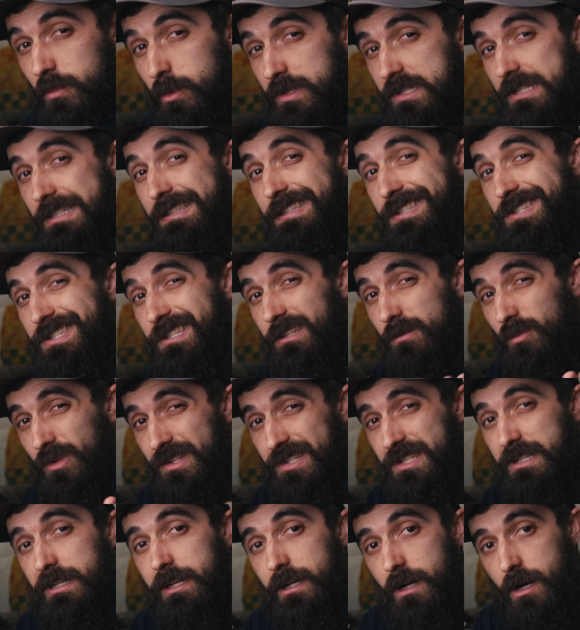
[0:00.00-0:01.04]
wasn't listed,
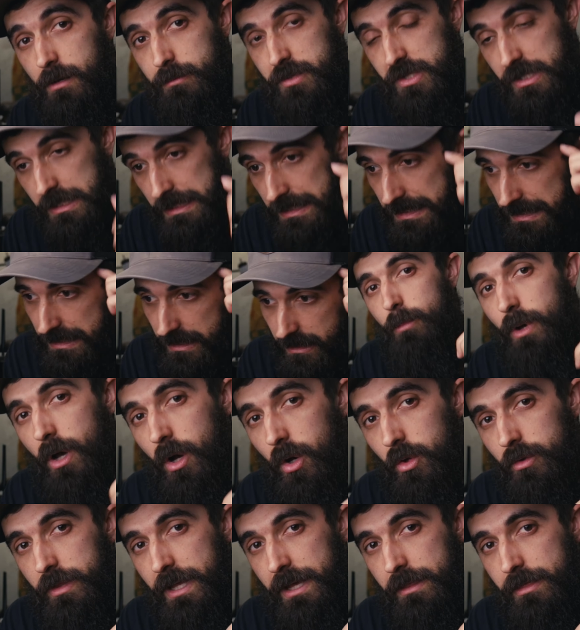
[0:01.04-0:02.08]
wasn't an option, but
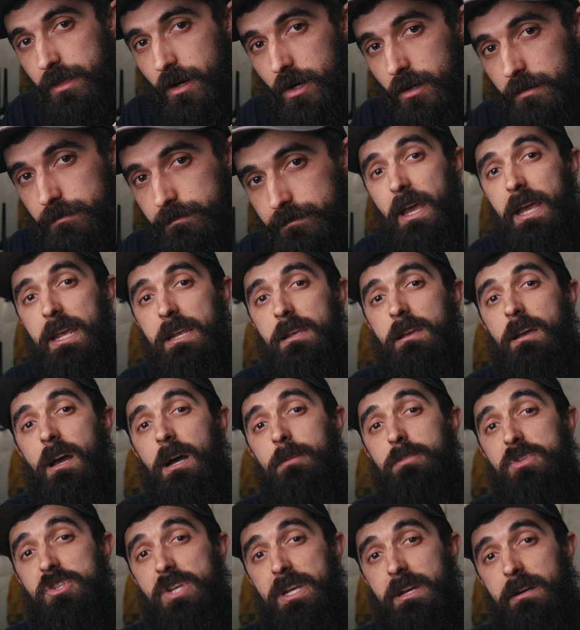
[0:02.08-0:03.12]
hold that thought. Hey,
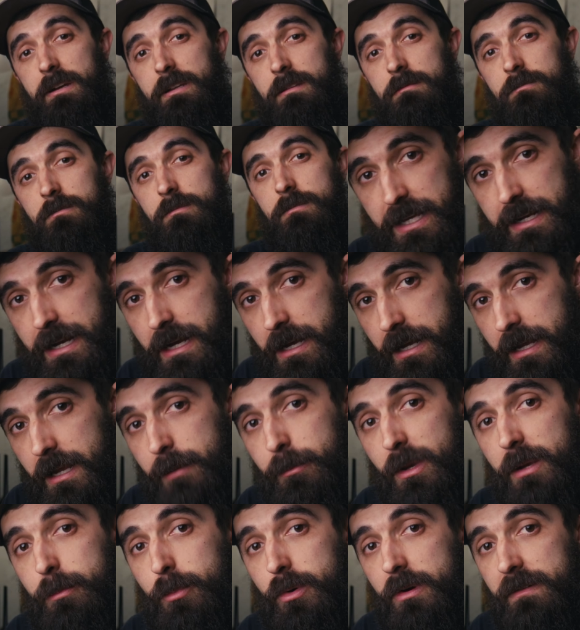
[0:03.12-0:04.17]
I'm Jared, and I am
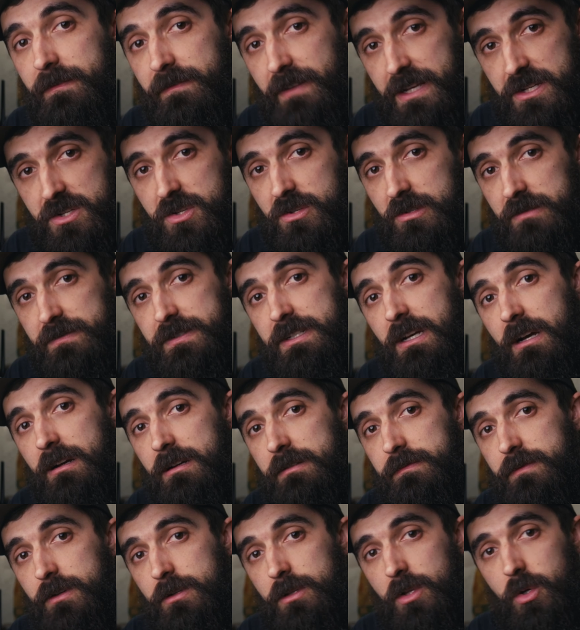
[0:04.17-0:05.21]
a professional
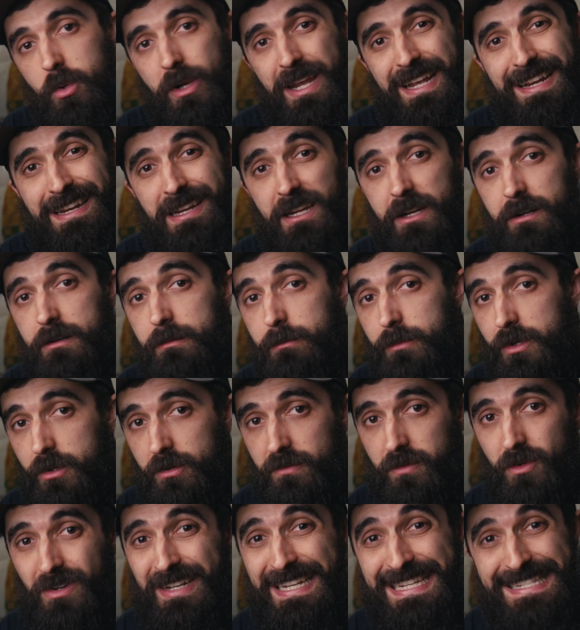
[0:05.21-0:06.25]
photographer located here in
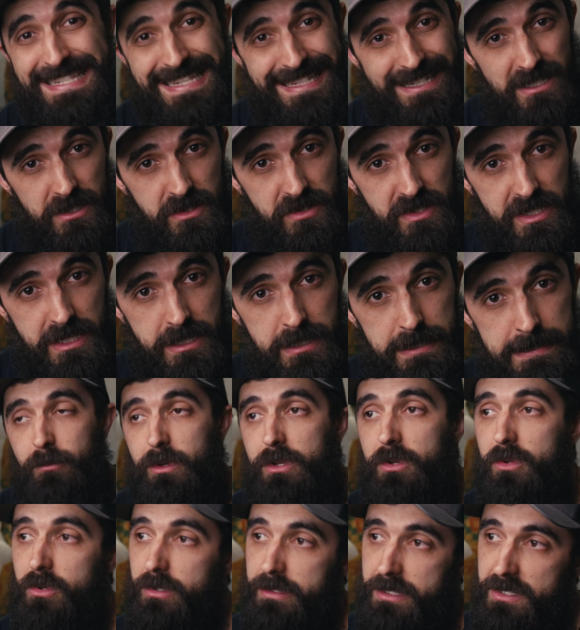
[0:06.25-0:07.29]
beautiful East Tennessee.
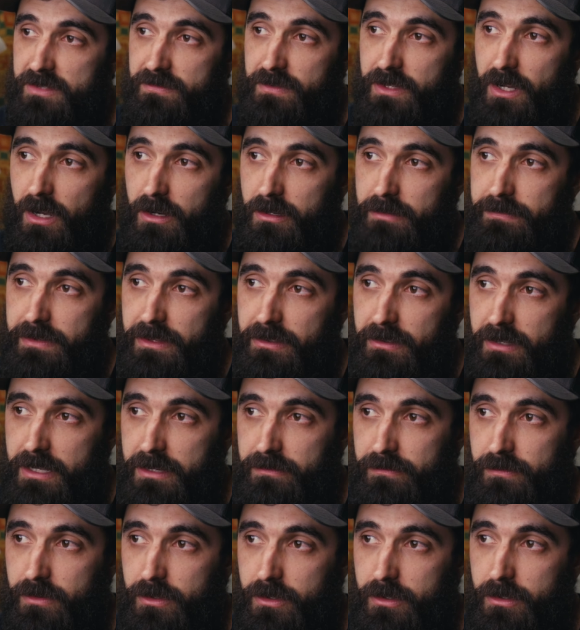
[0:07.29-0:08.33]
Been doing this photography thing
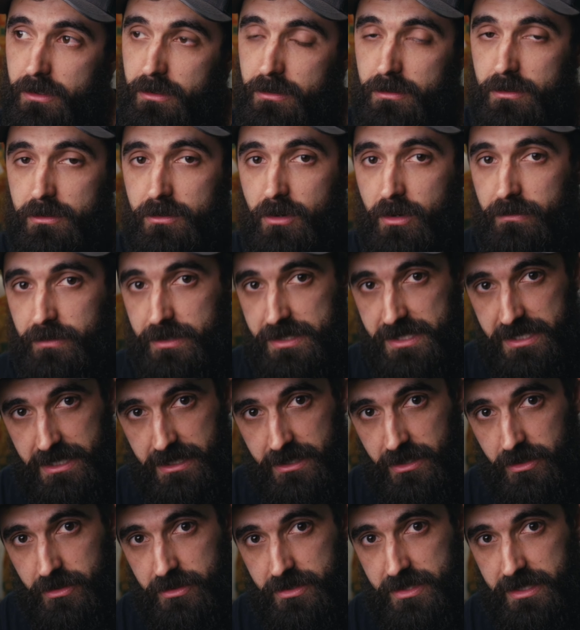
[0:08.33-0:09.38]
for a little over 10
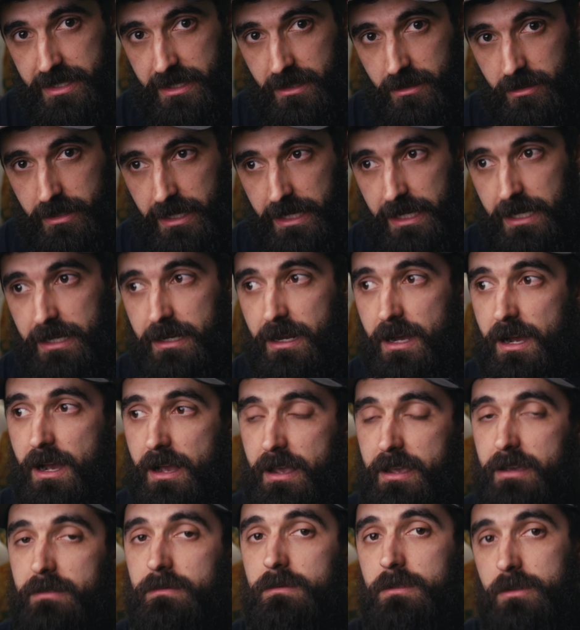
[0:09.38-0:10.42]
years now, and I
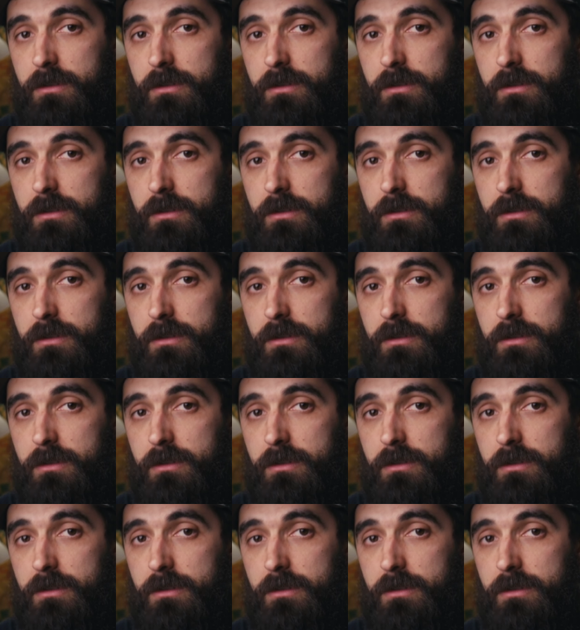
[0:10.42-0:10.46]
have